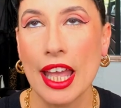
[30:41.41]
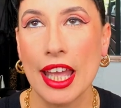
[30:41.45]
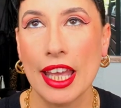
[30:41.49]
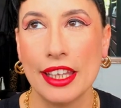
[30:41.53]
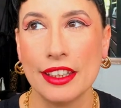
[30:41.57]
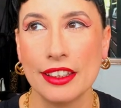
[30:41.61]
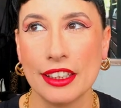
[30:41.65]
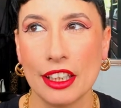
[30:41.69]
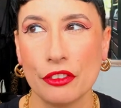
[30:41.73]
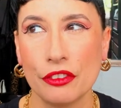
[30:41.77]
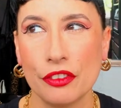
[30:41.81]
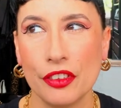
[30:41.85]

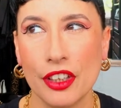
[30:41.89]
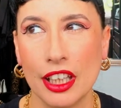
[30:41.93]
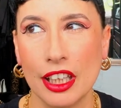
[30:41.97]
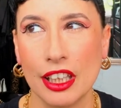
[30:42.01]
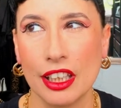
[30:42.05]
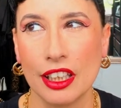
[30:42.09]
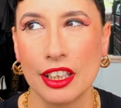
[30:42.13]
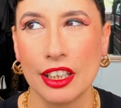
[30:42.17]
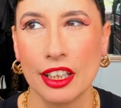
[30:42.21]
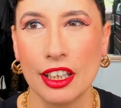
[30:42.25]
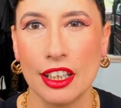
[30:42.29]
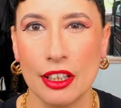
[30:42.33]
And I
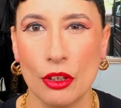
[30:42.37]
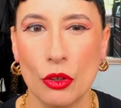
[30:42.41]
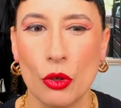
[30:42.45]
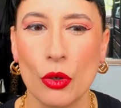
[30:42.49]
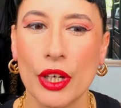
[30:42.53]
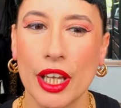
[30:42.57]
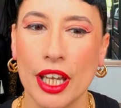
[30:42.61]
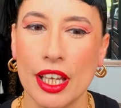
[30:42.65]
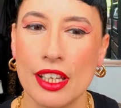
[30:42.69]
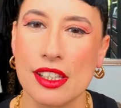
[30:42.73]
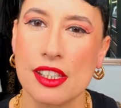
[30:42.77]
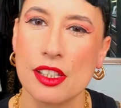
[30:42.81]
think, eh,
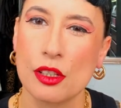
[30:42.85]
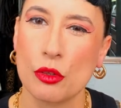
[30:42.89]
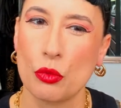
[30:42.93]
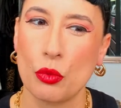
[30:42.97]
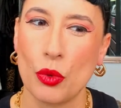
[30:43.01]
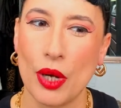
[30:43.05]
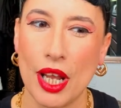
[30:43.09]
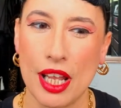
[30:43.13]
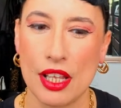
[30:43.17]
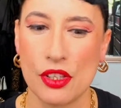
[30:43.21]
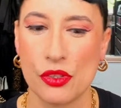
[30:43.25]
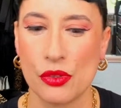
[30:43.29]
okay, it's
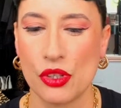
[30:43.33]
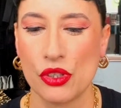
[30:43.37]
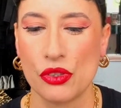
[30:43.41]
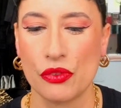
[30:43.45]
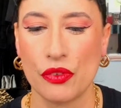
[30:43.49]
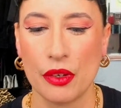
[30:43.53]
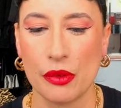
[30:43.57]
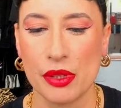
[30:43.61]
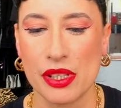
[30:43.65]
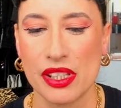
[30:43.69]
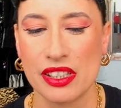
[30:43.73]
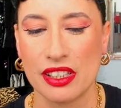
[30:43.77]
red, so it's
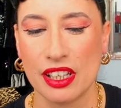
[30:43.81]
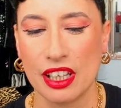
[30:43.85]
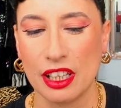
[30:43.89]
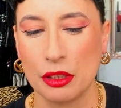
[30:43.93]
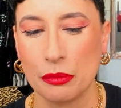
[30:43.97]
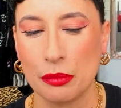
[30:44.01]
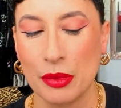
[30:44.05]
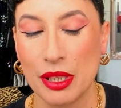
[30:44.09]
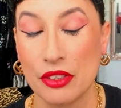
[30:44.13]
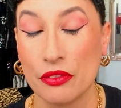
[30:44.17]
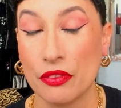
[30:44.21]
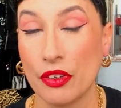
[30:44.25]
very
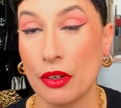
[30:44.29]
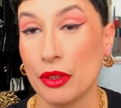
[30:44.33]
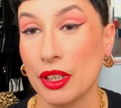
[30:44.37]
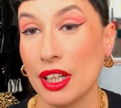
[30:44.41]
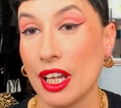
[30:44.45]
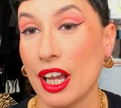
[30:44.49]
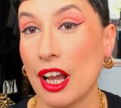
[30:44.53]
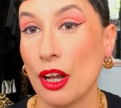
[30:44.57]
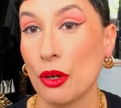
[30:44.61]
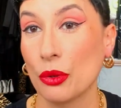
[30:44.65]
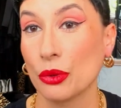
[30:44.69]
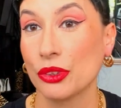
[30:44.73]
statement, very
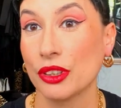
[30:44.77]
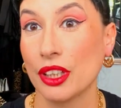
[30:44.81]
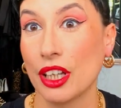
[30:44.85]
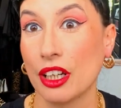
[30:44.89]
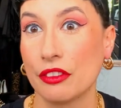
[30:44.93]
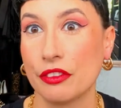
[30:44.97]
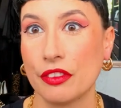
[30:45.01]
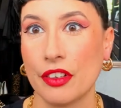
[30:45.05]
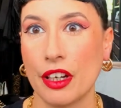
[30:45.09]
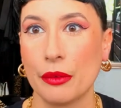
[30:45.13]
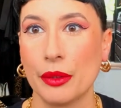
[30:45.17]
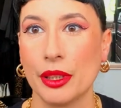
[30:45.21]
out
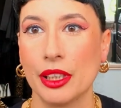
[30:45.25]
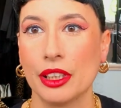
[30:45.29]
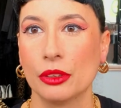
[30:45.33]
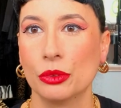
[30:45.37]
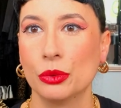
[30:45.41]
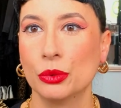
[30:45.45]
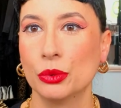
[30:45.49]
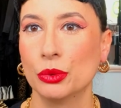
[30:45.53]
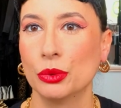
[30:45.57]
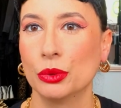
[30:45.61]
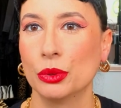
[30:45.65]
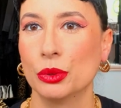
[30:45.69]
there, very,
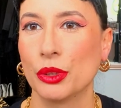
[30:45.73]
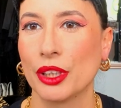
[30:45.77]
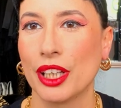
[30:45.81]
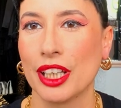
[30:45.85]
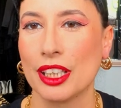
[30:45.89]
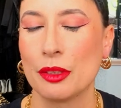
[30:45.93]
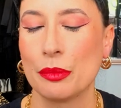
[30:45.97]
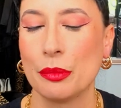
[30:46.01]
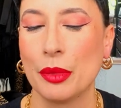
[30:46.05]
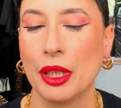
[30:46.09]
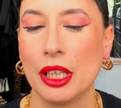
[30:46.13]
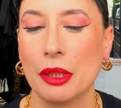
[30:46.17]
ooh, look
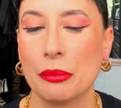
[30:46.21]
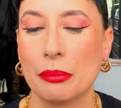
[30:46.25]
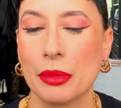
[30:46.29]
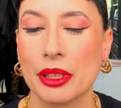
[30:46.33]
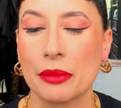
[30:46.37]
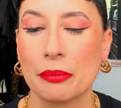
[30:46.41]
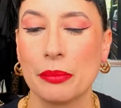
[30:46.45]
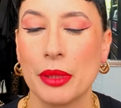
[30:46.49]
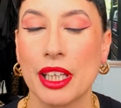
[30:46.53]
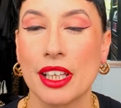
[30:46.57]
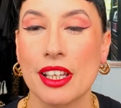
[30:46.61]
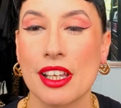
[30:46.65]
at me.
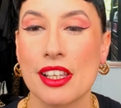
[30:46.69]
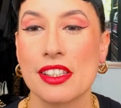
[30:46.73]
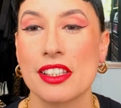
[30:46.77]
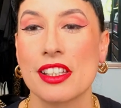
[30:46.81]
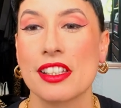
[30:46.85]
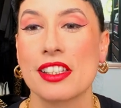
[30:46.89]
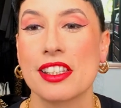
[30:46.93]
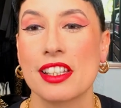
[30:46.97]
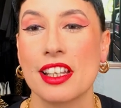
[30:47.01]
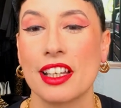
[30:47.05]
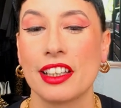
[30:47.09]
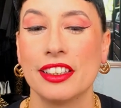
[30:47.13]
But because
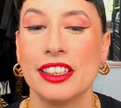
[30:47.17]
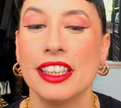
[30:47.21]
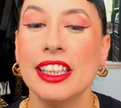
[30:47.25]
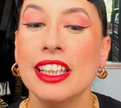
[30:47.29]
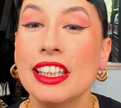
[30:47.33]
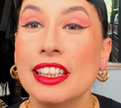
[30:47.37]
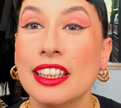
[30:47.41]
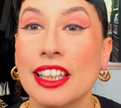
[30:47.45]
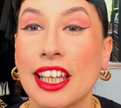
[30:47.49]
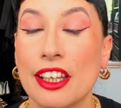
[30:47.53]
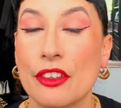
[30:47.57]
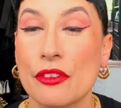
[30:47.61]
it's a
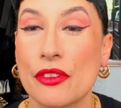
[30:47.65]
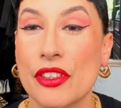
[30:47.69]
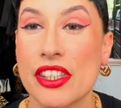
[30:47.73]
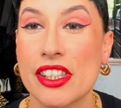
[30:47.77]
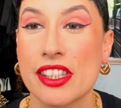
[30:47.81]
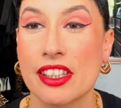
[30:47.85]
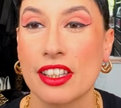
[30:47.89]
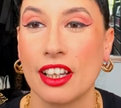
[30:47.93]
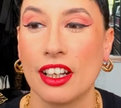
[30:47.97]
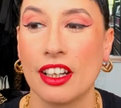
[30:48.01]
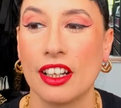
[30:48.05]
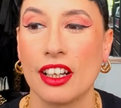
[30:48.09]
knee-length
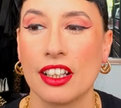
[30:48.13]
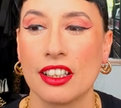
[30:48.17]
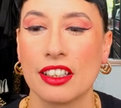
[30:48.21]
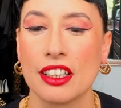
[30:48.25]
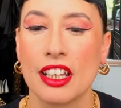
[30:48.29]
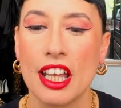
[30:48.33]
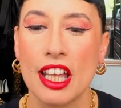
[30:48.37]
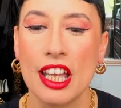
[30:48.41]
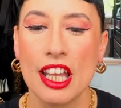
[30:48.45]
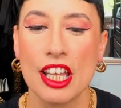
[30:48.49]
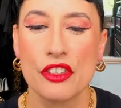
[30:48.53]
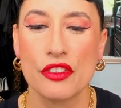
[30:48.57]
skirt,
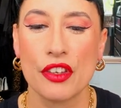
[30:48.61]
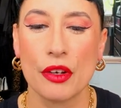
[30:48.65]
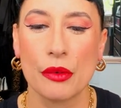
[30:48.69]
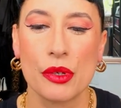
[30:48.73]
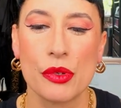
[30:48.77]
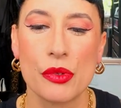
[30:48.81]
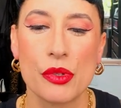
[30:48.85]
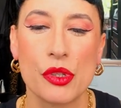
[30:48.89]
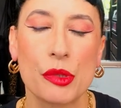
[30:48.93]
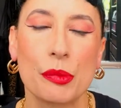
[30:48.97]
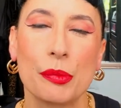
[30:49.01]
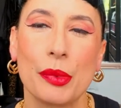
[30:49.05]
it's very
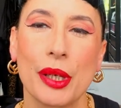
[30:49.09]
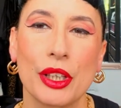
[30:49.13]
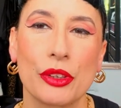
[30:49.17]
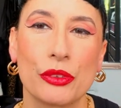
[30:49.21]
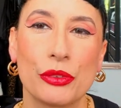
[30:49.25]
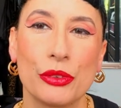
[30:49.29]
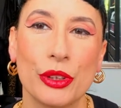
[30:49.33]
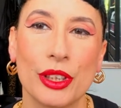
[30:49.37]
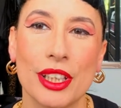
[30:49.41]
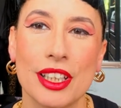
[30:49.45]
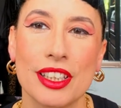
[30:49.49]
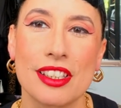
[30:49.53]

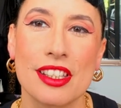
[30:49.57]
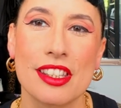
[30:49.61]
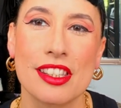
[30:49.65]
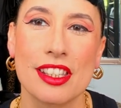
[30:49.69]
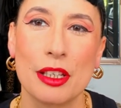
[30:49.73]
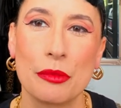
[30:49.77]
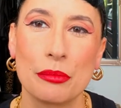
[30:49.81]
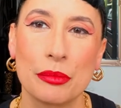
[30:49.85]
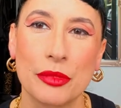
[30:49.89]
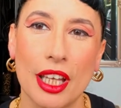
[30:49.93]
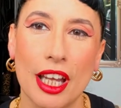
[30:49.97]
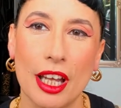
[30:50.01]
respectful at the
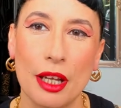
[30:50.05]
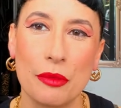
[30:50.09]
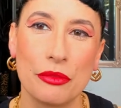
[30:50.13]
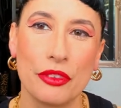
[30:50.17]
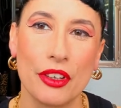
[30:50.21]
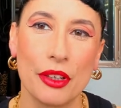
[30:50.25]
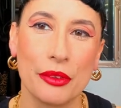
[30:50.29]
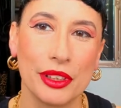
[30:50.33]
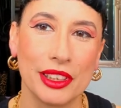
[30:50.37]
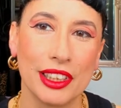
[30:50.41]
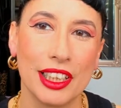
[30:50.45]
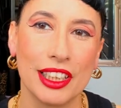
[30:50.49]
same time,
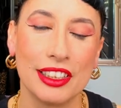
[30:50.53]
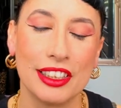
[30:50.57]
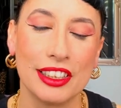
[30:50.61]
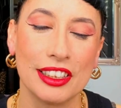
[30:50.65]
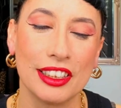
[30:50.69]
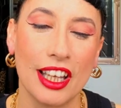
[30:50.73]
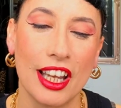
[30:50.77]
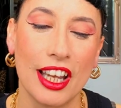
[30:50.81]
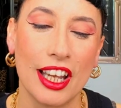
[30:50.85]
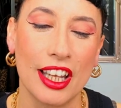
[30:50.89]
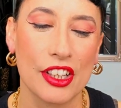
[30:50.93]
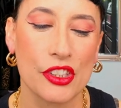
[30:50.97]
very
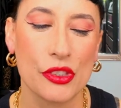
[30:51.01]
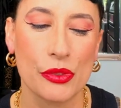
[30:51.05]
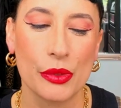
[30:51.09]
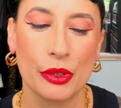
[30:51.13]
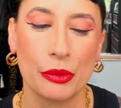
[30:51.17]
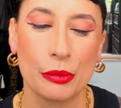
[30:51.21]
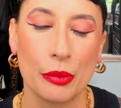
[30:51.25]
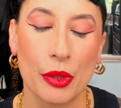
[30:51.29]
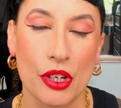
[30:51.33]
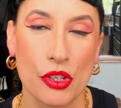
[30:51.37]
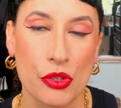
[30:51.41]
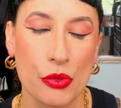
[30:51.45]
ladylike, so
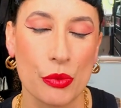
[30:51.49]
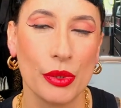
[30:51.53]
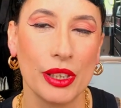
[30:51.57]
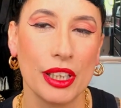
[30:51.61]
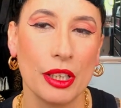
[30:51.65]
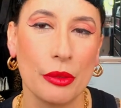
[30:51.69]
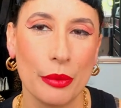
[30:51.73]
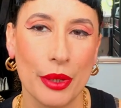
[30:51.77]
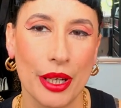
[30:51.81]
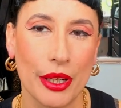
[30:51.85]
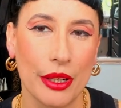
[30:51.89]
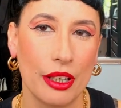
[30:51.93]
it works
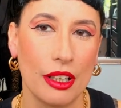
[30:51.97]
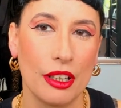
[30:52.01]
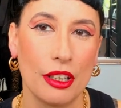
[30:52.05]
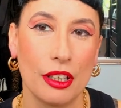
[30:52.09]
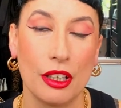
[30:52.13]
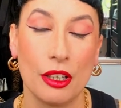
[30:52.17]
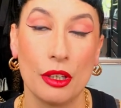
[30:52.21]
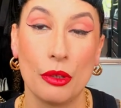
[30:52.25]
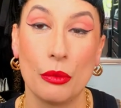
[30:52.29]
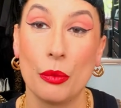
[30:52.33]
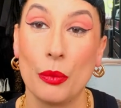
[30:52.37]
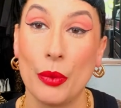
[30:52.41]
really well,
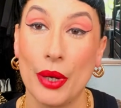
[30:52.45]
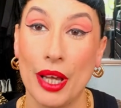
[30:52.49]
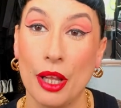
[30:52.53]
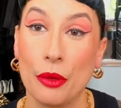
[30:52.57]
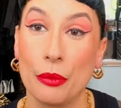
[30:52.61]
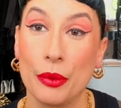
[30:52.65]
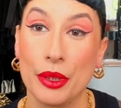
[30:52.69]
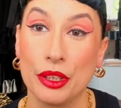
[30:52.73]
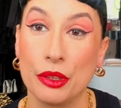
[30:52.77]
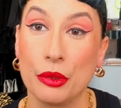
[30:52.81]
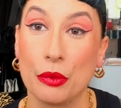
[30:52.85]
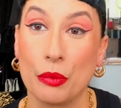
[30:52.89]
uh, well
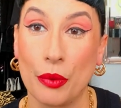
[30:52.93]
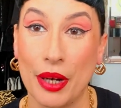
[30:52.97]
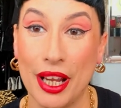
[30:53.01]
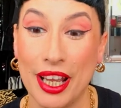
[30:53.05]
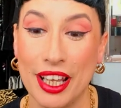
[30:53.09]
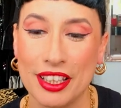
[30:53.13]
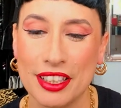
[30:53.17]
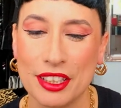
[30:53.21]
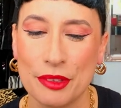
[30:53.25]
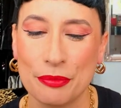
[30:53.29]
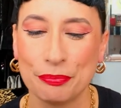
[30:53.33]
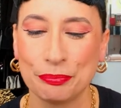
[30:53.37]
with the
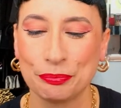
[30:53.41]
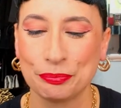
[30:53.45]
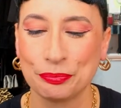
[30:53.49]
red